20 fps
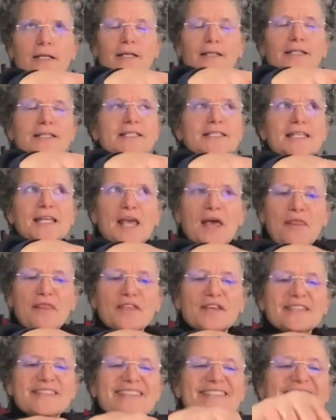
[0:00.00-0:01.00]

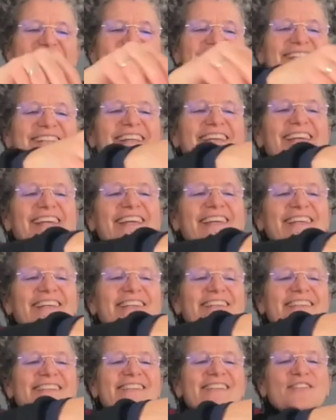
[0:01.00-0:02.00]
Lisianthus
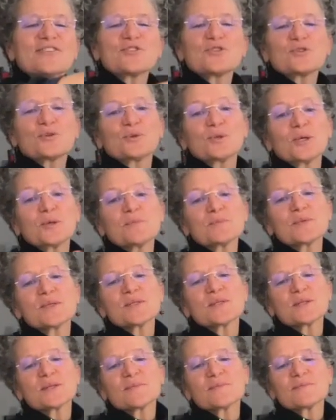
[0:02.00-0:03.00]
and
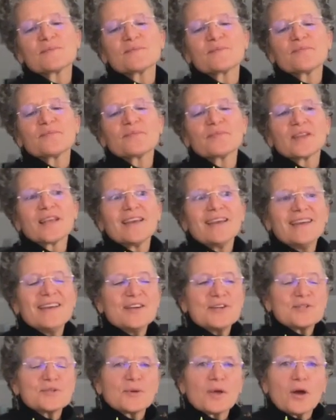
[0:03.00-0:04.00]
tulips.
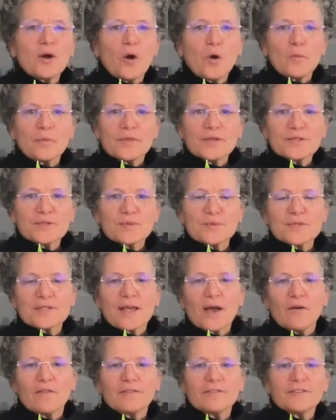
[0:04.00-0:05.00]
So I hope this was
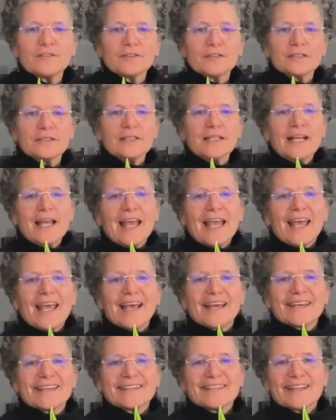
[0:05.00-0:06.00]
helpful,
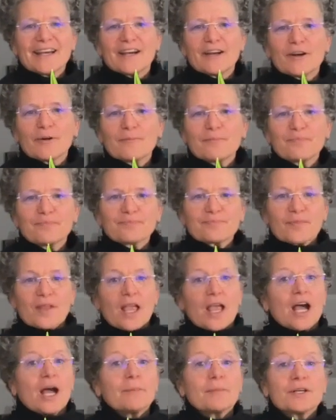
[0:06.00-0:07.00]
and
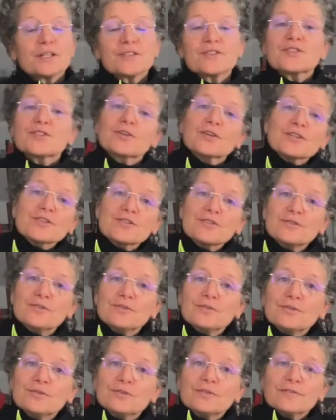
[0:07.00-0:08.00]
I'm going to start
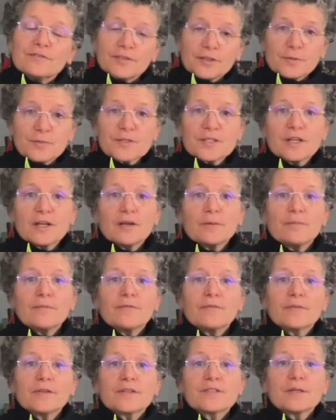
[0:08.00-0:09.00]
to film some
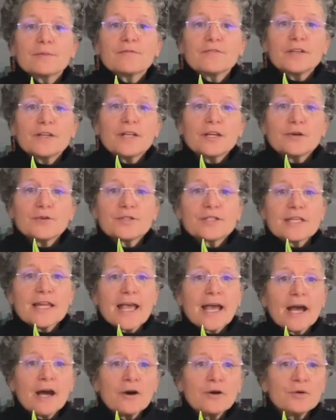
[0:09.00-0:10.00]
videos
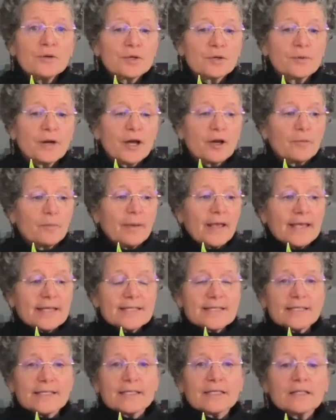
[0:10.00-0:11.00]
now around
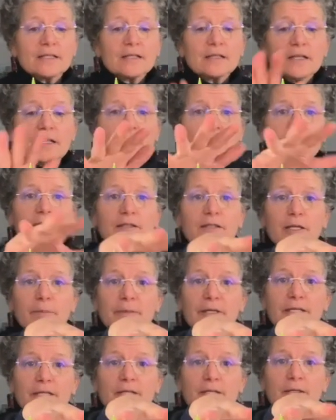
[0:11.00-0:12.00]
painting
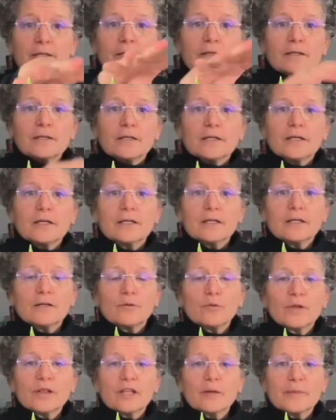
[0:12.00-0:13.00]

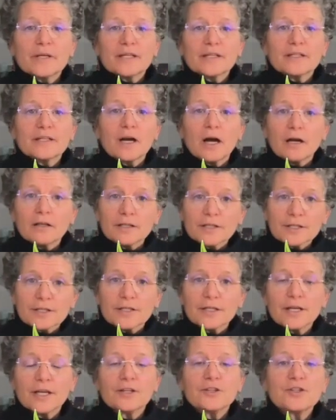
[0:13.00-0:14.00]
with limited color
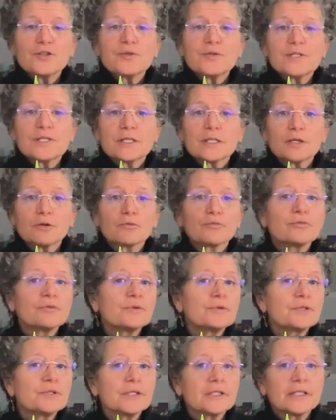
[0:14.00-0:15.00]
and
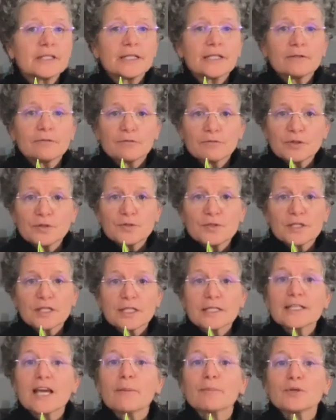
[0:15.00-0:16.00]
using
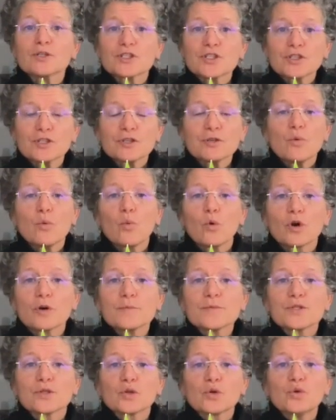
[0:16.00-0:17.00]
temperature,
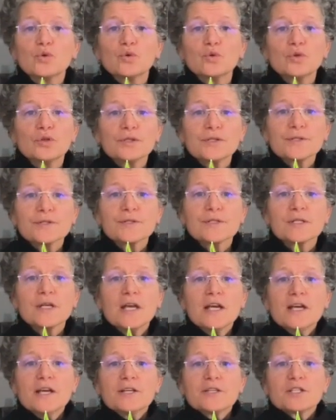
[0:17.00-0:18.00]
warms and cools
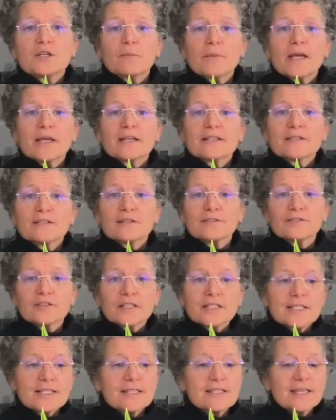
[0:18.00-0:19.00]
to make a
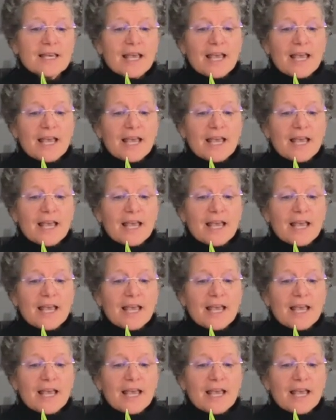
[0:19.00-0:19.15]
difference.